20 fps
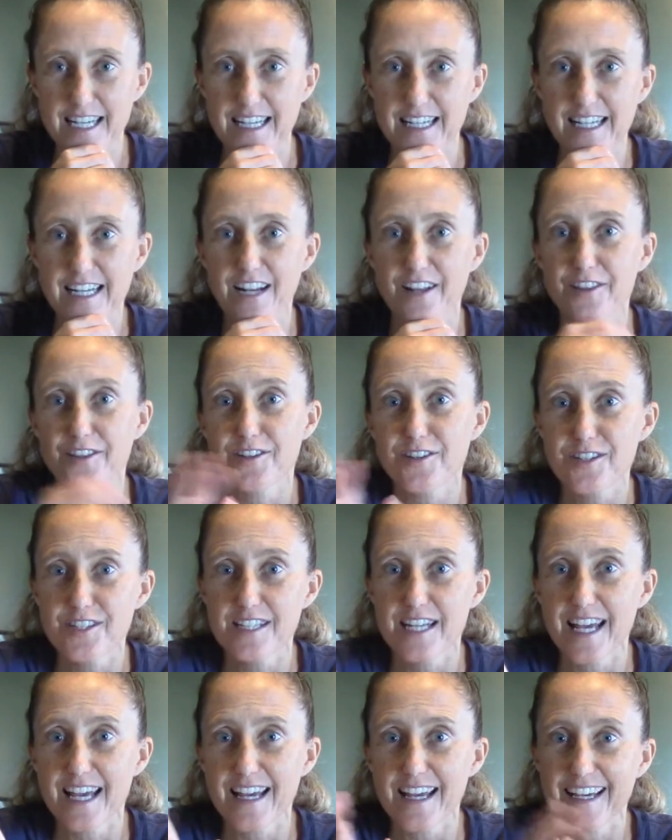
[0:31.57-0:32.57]
And then on
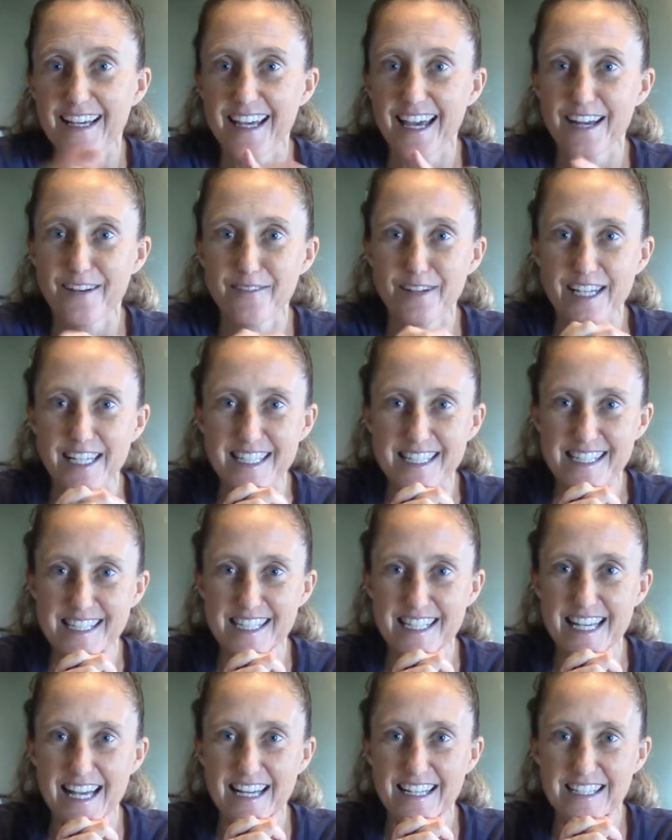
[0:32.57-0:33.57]
Thursday, again, we get to
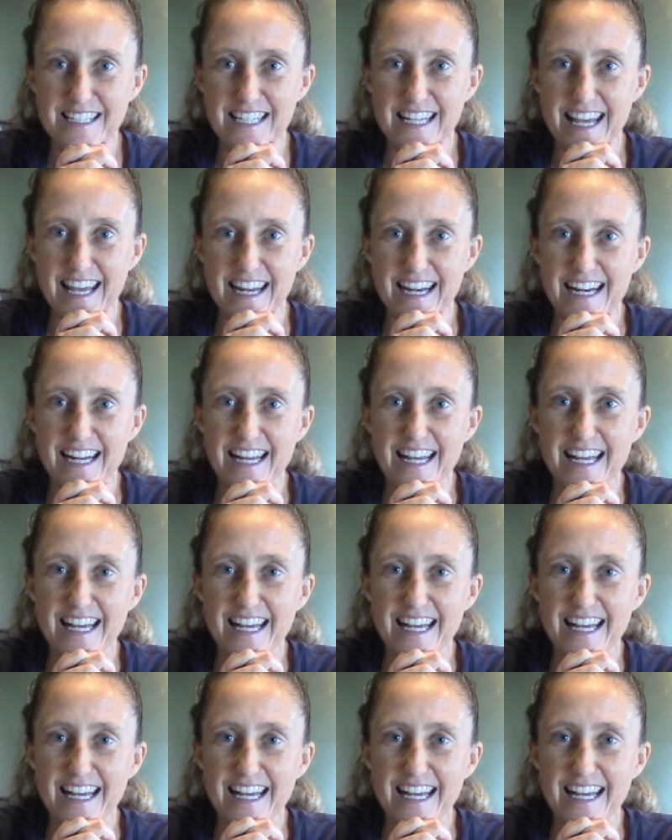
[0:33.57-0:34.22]
see Auntie Katie